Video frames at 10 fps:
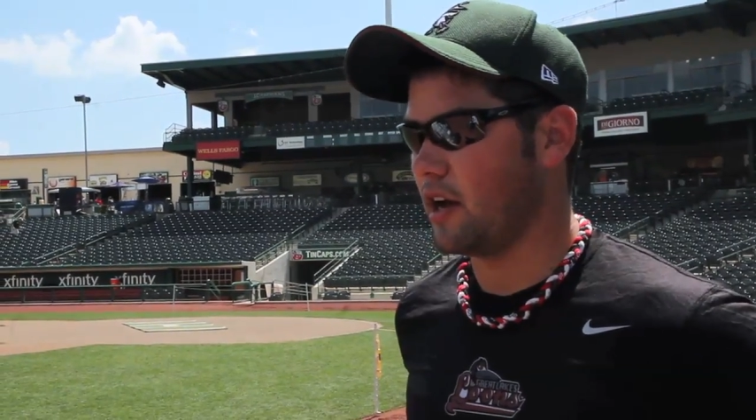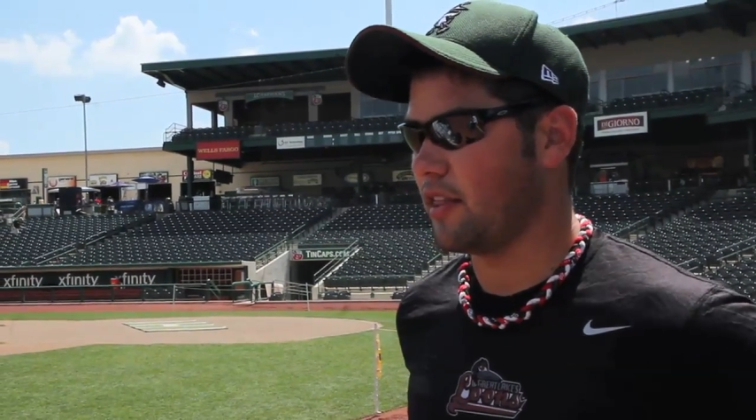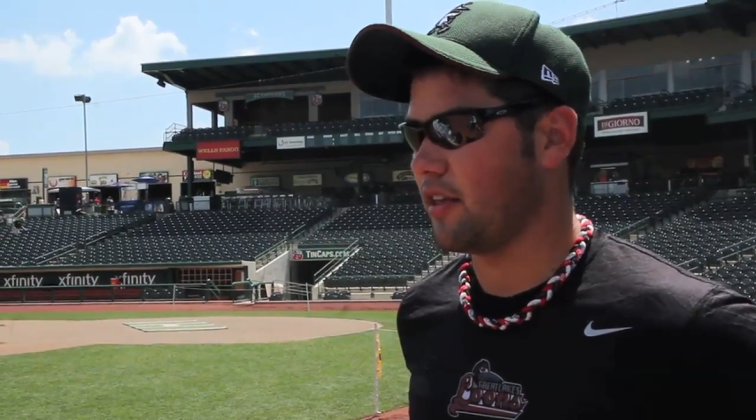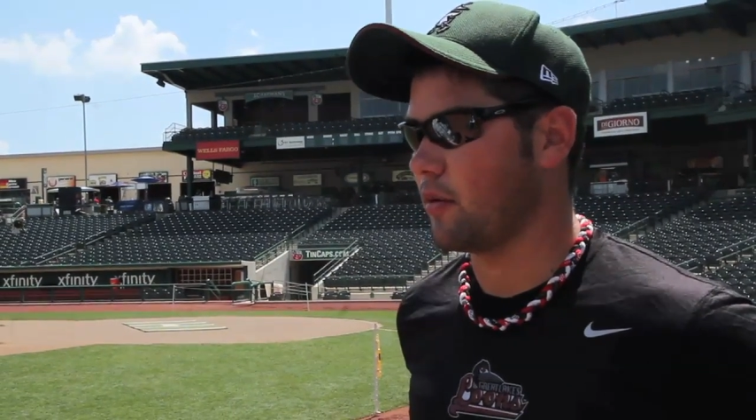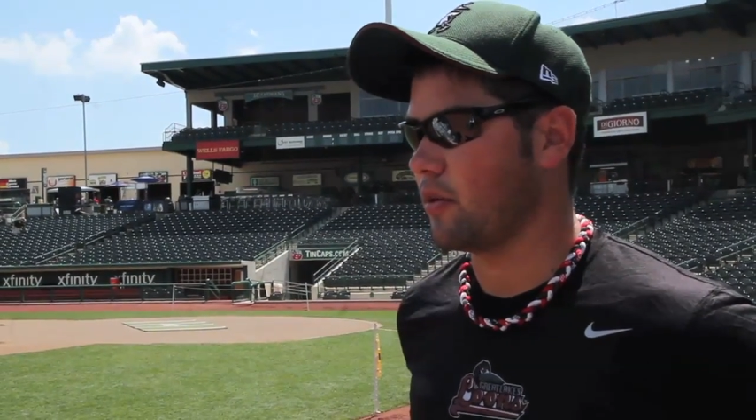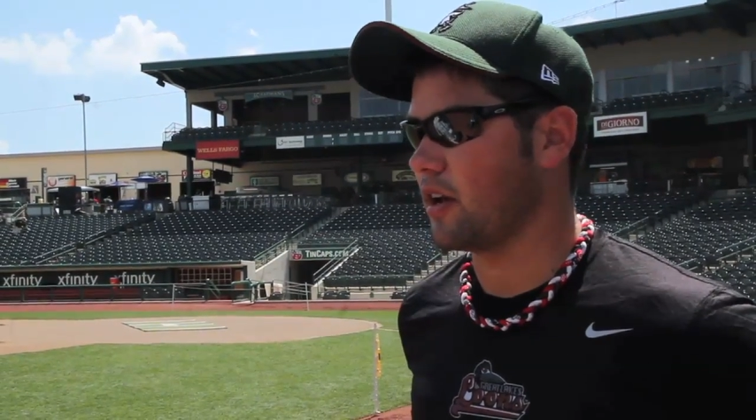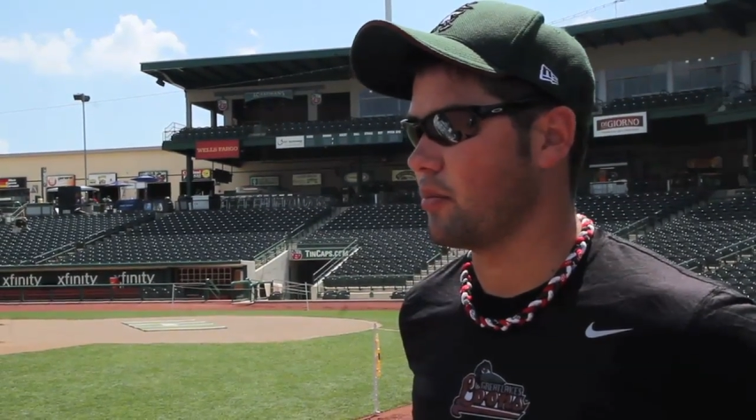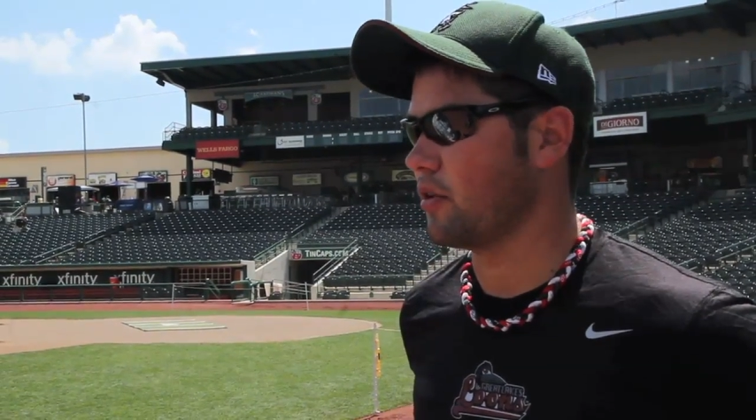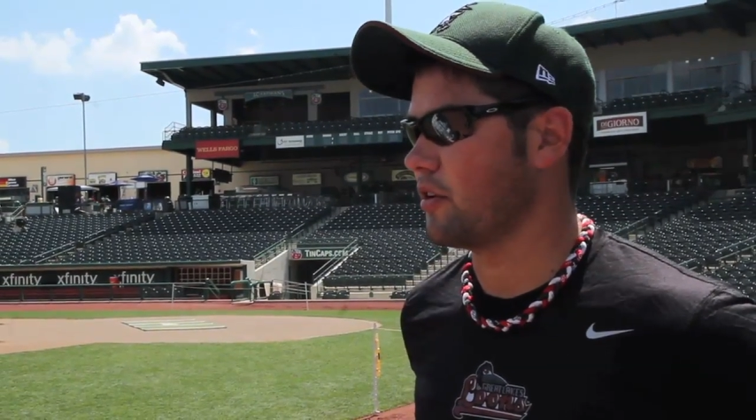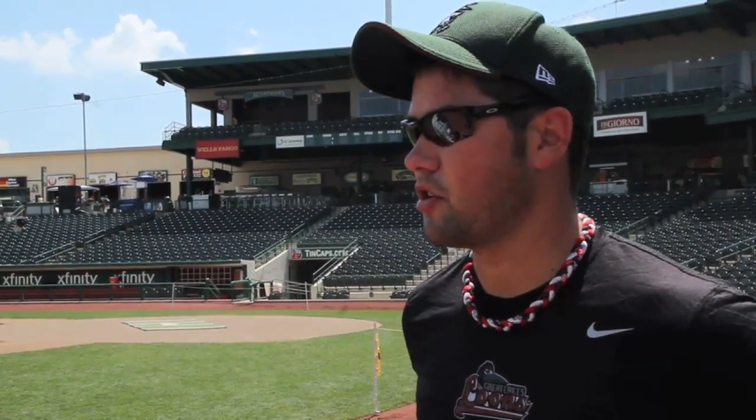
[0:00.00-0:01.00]
I think we got a
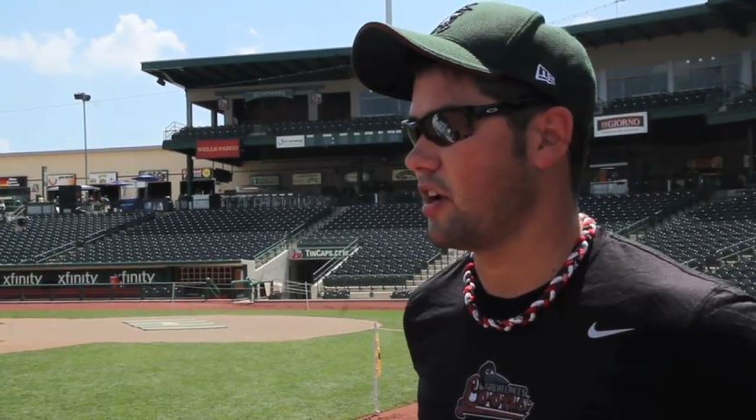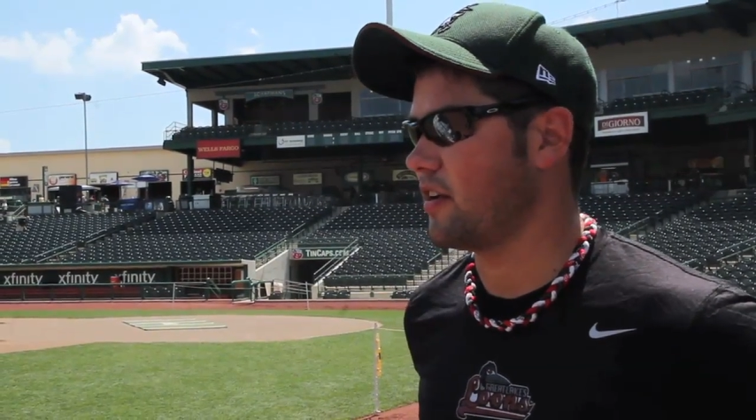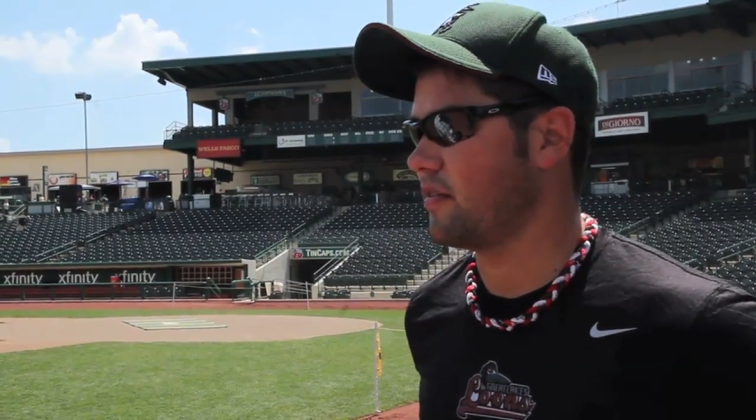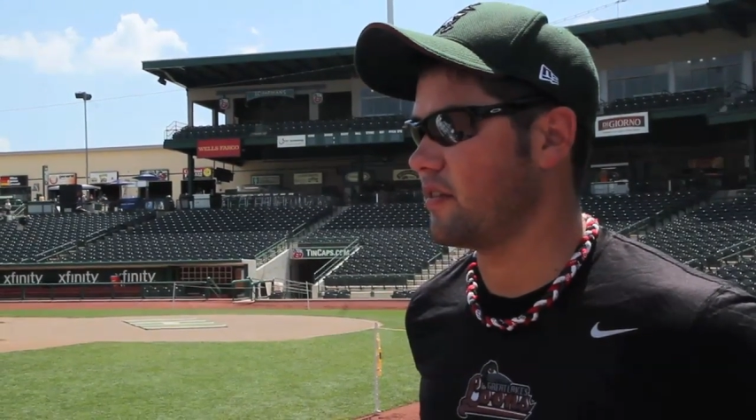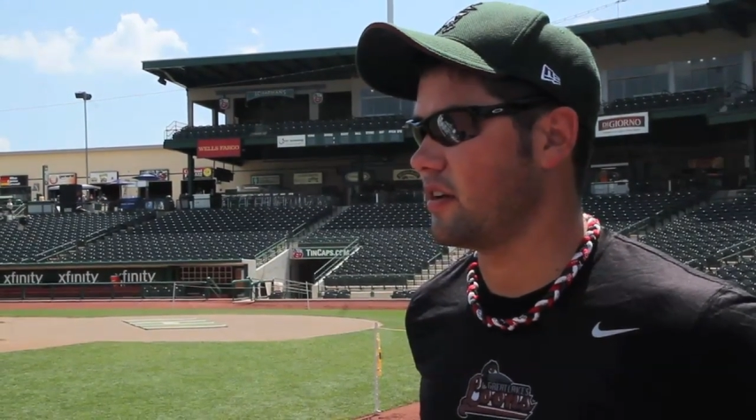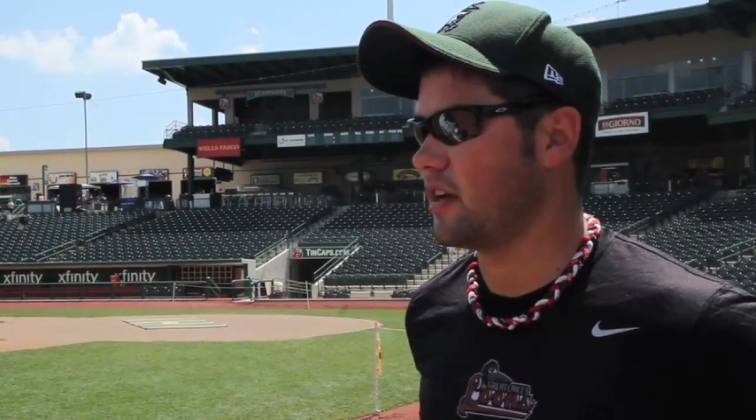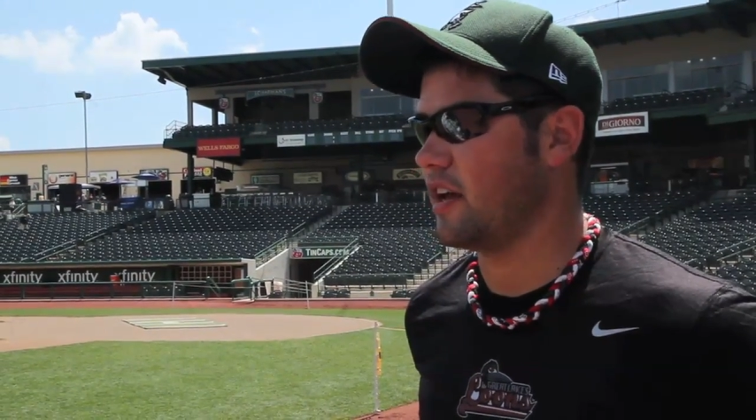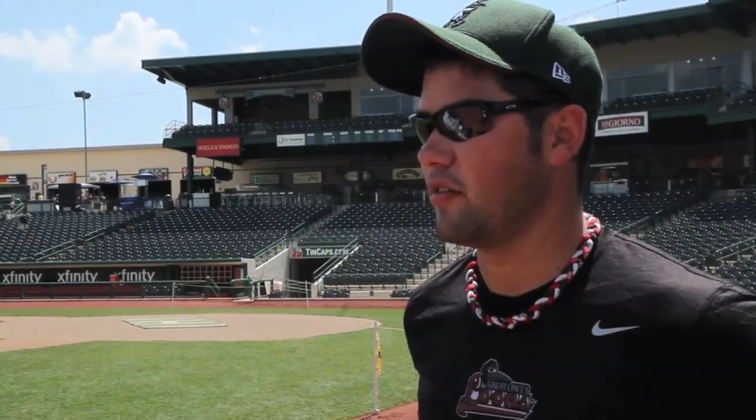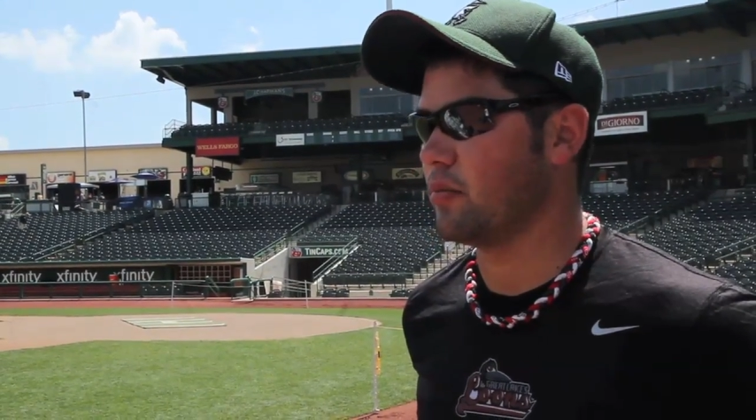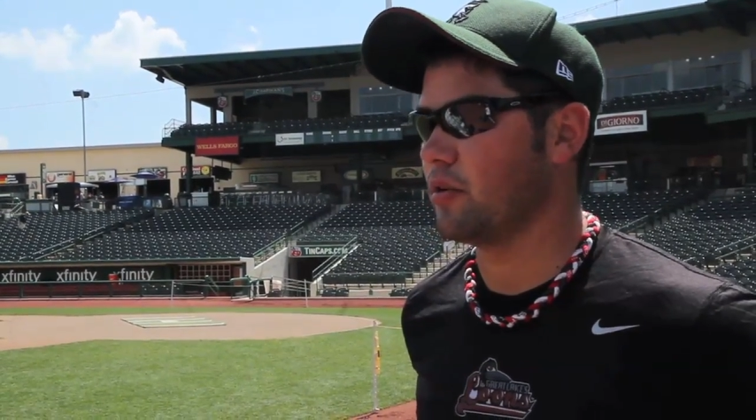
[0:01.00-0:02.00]
pretty good shot of
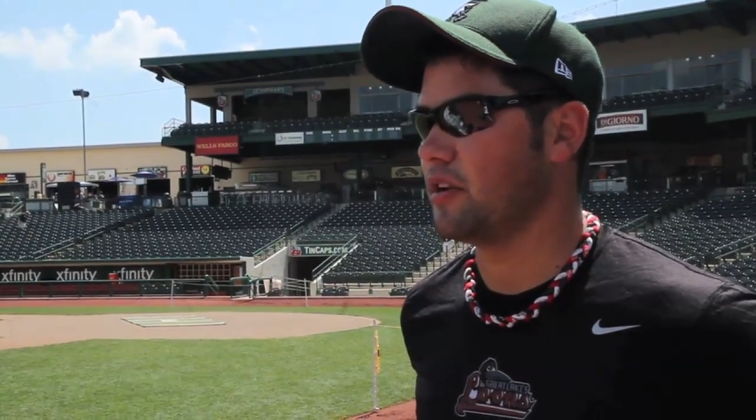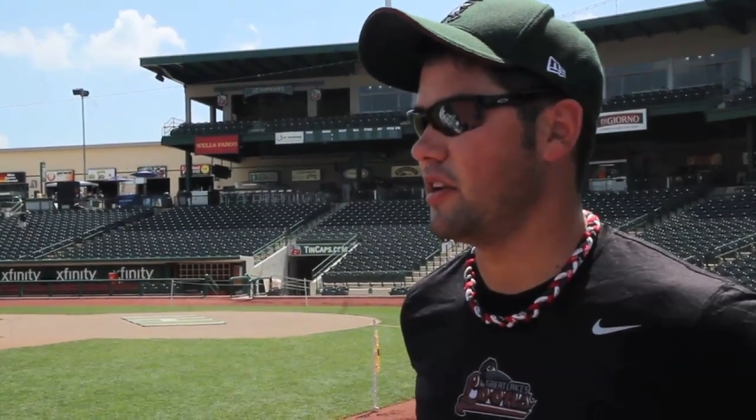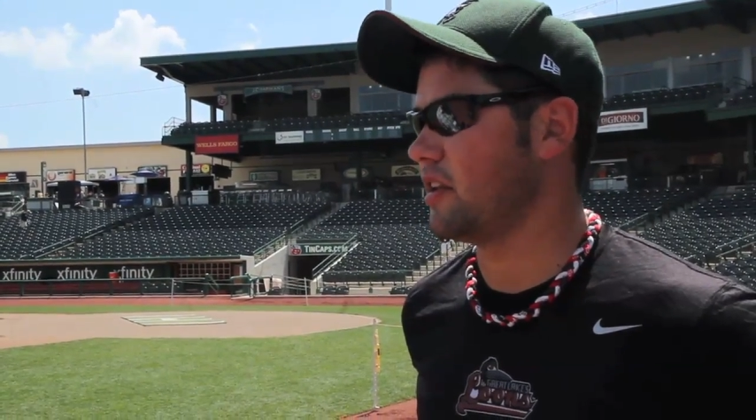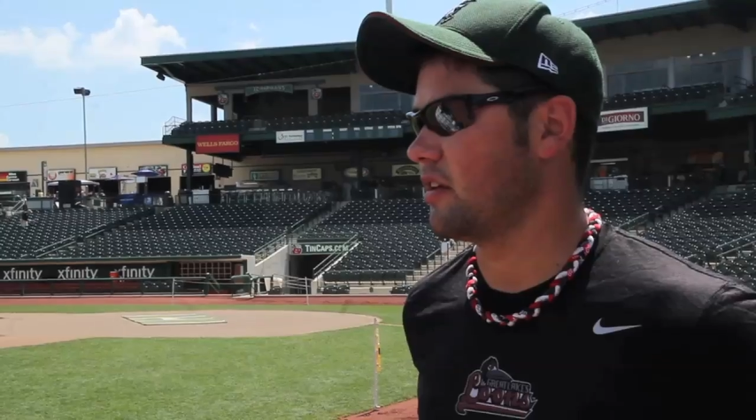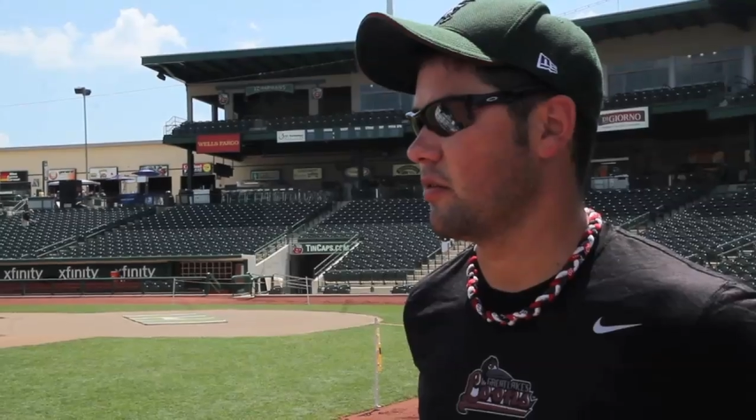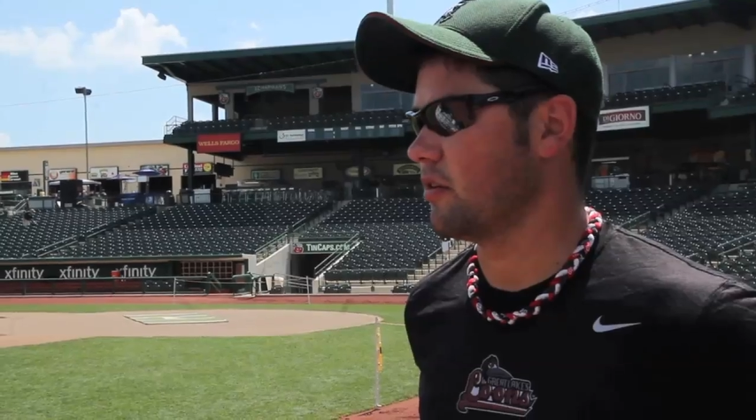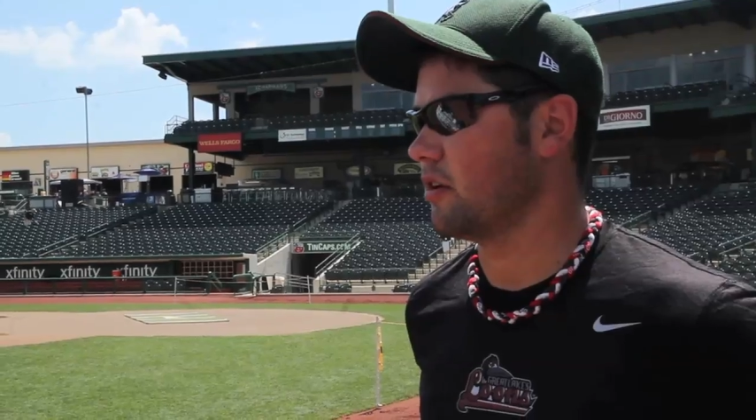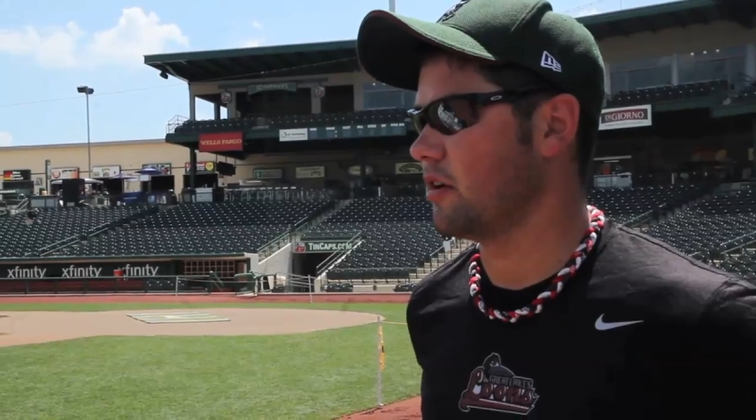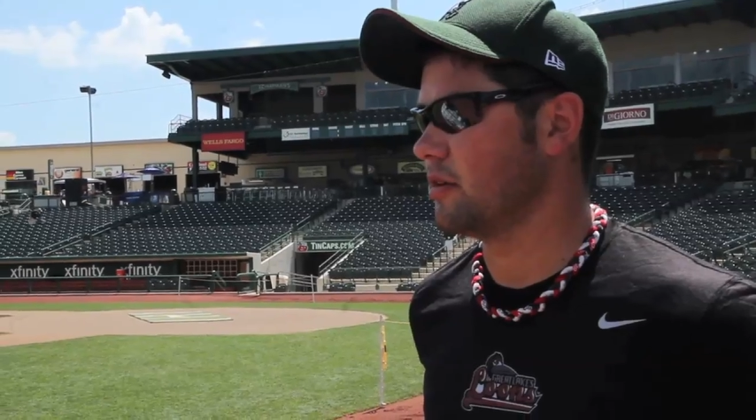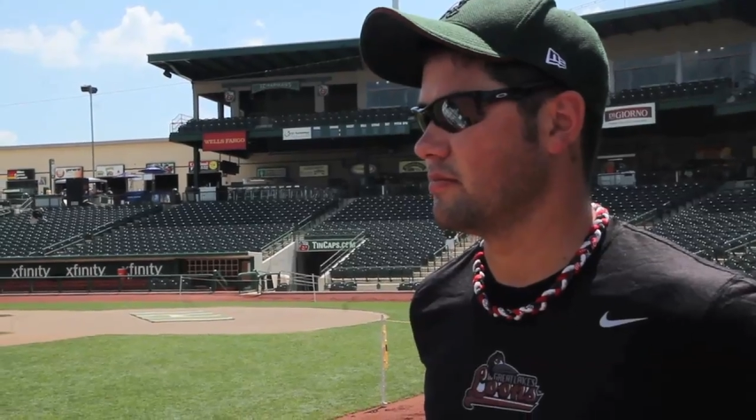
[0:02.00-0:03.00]
having a pretty decent career
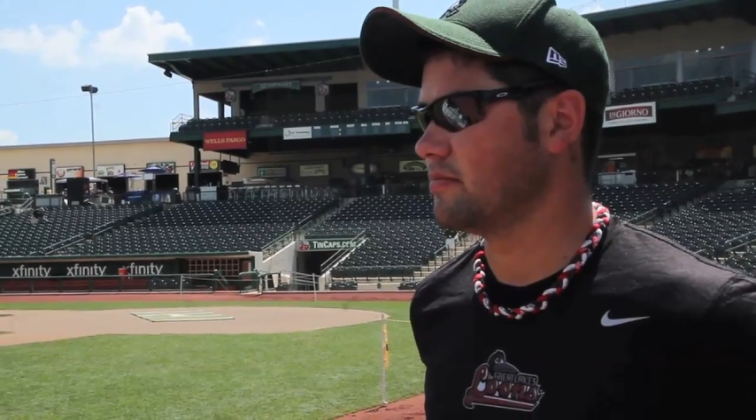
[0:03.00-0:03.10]
here.